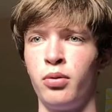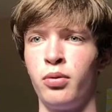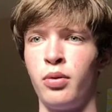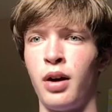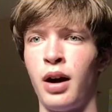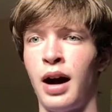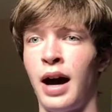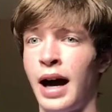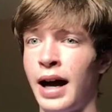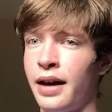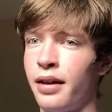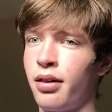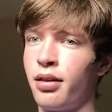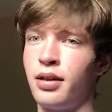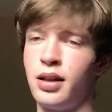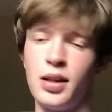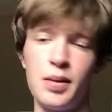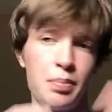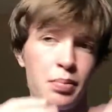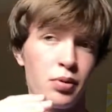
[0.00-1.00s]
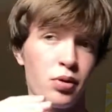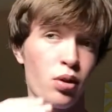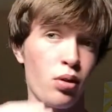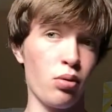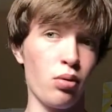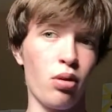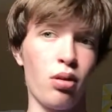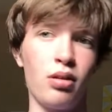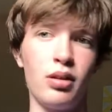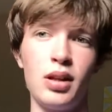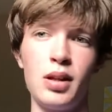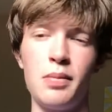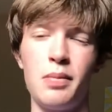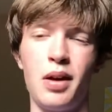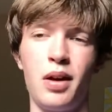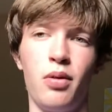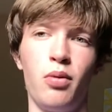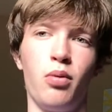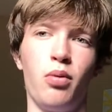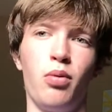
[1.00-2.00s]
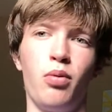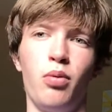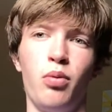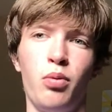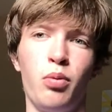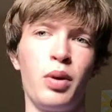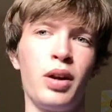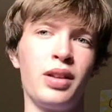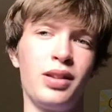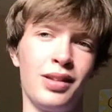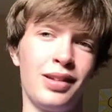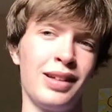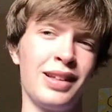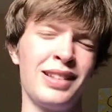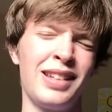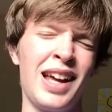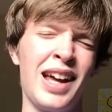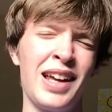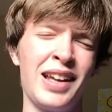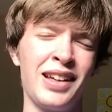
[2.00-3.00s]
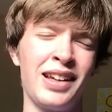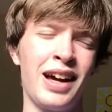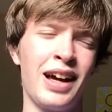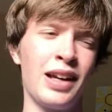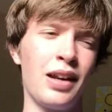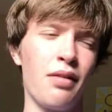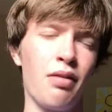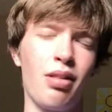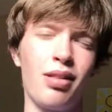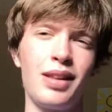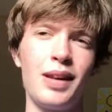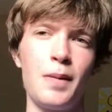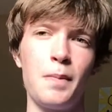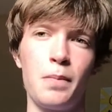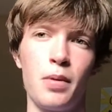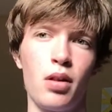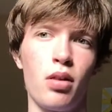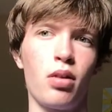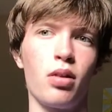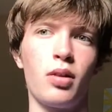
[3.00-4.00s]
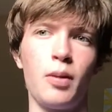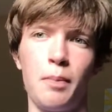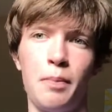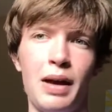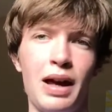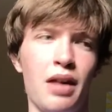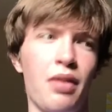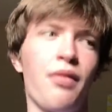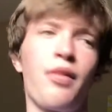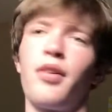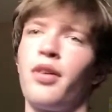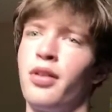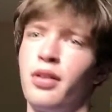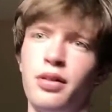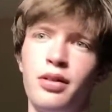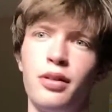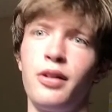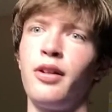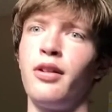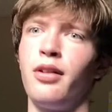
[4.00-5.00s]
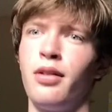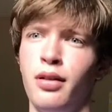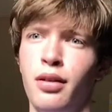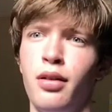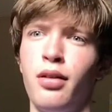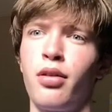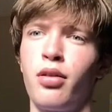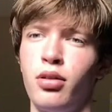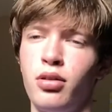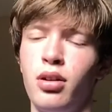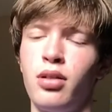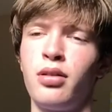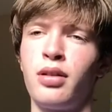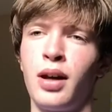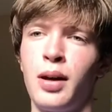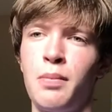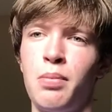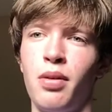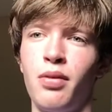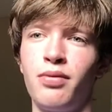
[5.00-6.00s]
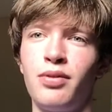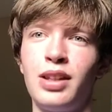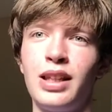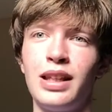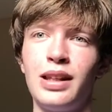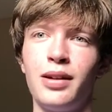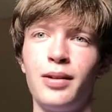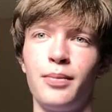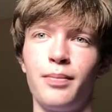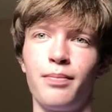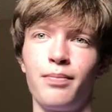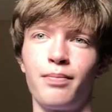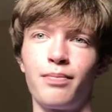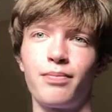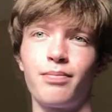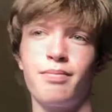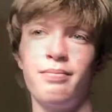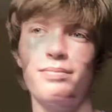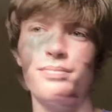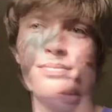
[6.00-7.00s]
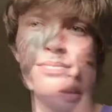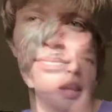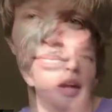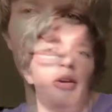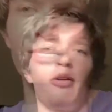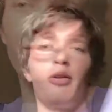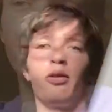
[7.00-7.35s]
high steep, low steep, and what kind of steep is the best for certain types of tea. Now,